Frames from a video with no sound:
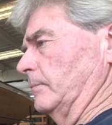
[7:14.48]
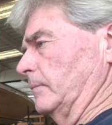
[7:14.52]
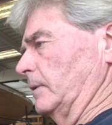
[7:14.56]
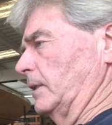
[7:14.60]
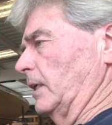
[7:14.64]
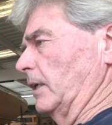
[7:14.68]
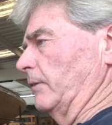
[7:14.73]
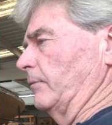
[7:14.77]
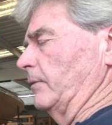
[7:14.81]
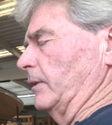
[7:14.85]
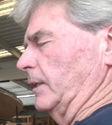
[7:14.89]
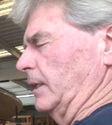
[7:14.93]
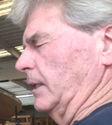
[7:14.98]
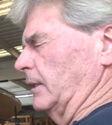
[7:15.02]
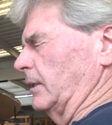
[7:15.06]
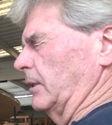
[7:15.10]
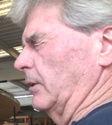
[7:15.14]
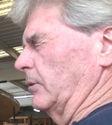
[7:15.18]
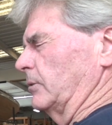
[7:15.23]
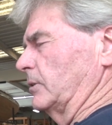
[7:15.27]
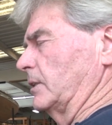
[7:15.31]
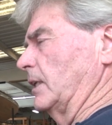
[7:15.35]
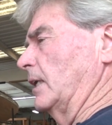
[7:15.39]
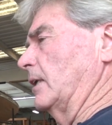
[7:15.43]
carefully get
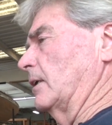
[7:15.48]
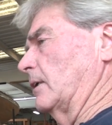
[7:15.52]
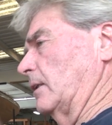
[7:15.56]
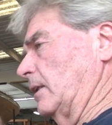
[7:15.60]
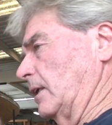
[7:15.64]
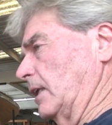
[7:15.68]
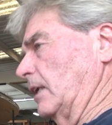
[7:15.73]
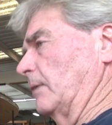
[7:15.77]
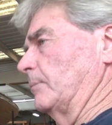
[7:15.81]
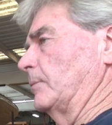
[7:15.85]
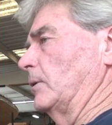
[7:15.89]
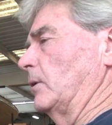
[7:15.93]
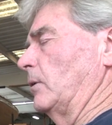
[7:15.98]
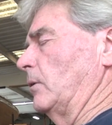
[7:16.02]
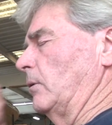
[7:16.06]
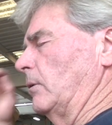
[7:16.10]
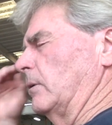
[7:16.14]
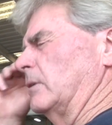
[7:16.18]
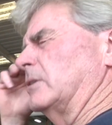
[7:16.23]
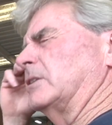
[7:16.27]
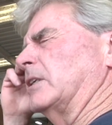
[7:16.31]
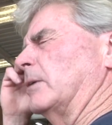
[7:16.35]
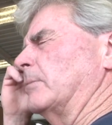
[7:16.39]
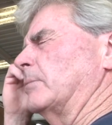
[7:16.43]
those out, clean up the
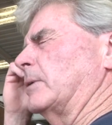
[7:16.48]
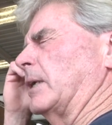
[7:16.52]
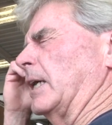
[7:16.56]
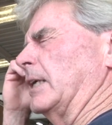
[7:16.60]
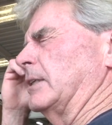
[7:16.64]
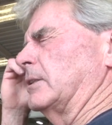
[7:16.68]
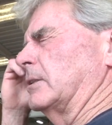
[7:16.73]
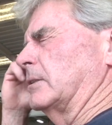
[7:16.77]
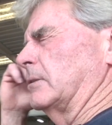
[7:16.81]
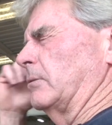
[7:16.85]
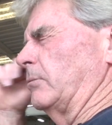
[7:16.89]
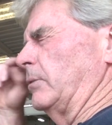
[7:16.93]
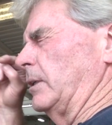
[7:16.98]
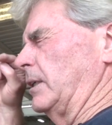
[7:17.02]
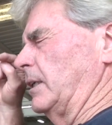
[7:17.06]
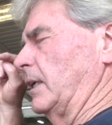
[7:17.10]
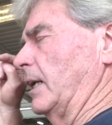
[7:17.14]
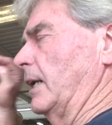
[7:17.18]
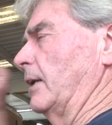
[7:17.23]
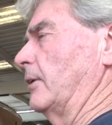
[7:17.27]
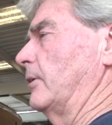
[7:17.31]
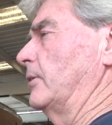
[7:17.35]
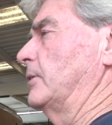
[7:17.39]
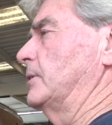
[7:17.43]
hole. In some cases,
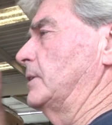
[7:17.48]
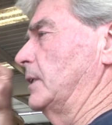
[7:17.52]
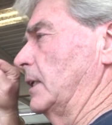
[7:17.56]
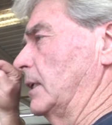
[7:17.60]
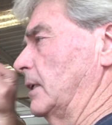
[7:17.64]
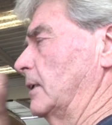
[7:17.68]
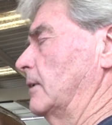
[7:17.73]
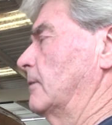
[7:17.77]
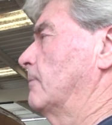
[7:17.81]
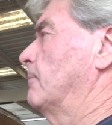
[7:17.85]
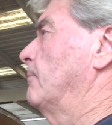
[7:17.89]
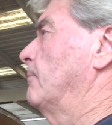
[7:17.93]
re-countersink